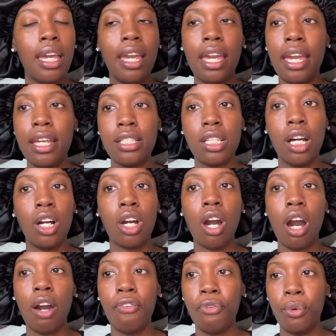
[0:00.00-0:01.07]
it's
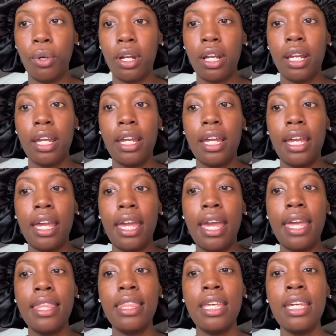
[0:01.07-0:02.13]
uncalled for
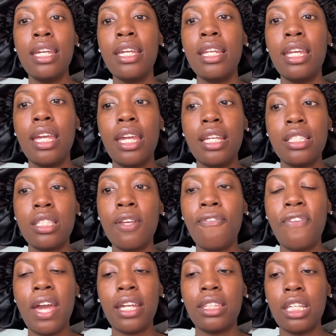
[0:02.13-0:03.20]
and then it's the
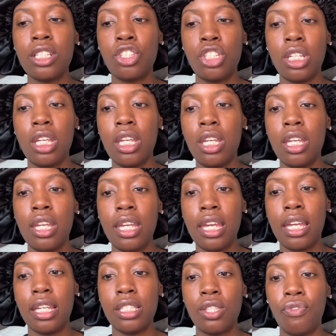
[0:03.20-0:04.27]
fact that she
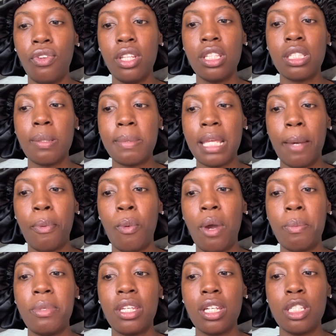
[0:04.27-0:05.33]
is feeling some type of way
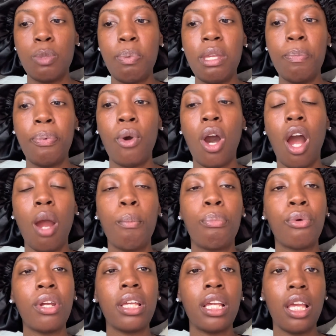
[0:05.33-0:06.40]
because people are
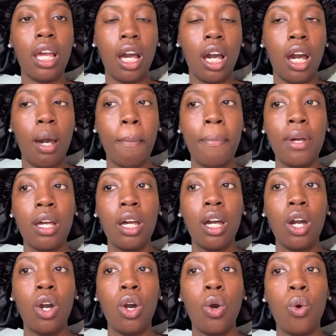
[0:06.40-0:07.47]
bringing up
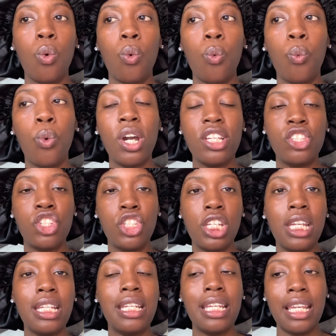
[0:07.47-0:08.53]
what
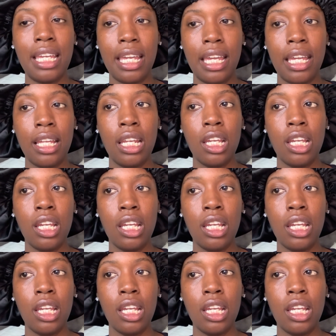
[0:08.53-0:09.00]
she did